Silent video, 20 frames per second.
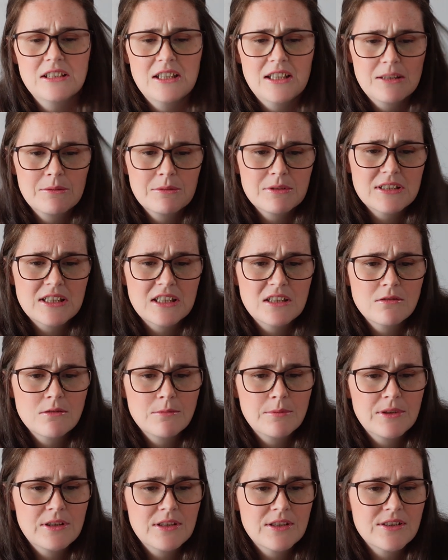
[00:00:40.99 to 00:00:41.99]
I am a terrible
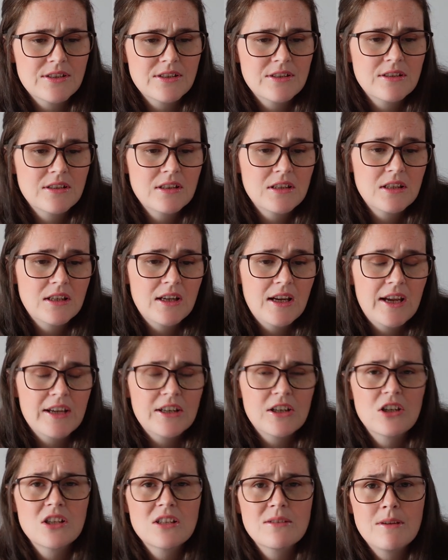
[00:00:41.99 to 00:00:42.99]
person.
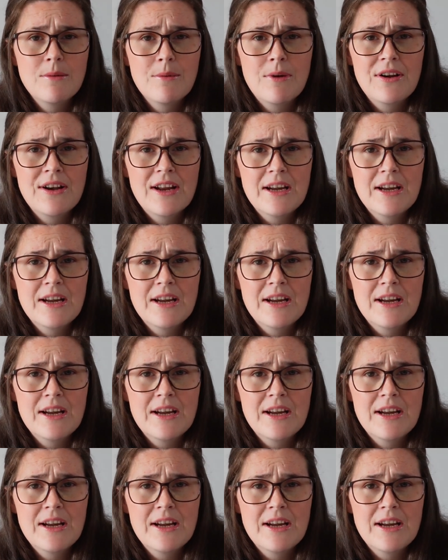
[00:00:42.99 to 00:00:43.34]
It costs me about